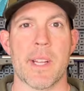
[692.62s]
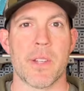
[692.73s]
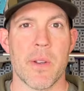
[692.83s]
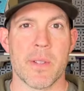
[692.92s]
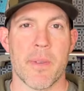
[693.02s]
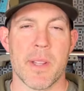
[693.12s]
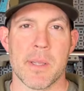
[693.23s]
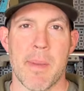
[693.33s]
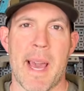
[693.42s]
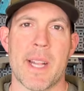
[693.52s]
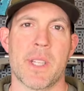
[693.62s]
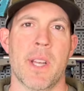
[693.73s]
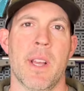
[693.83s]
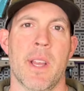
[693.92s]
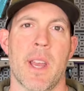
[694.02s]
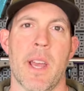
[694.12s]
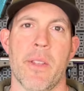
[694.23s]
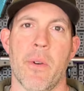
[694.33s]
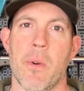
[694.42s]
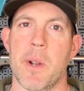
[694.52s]
chose for this match.
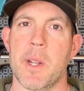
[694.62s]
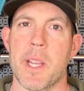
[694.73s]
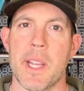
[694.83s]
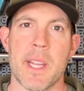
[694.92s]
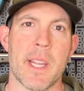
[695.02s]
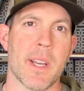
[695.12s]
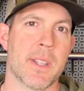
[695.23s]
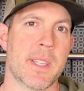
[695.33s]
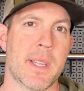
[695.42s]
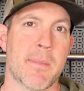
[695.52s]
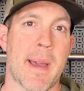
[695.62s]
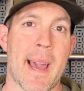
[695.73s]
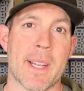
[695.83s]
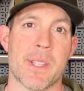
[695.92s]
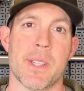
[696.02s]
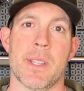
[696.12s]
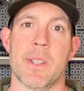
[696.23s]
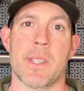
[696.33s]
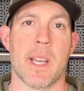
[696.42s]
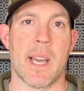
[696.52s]
The Hornady ELD
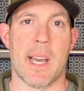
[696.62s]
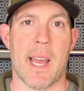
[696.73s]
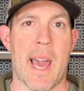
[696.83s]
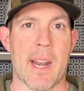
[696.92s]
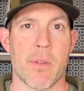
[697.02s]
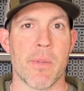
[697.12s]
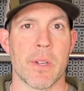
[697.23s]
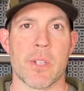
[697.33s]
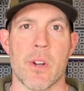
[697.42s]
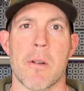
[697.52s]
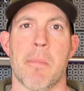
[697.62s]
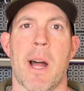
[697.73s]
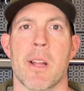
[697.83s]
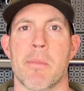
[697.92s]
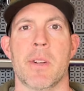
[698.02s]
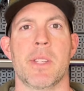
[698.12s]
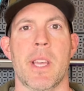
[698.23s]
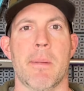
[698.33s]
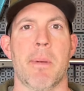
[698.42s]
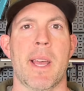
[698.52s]
matches had a real sharp polymer
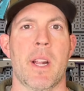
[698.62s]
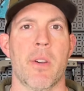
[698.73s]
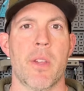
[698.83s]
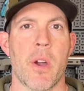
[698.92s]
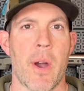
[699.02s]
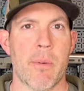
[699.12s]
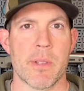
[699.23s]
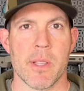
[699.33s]
tip, and although I was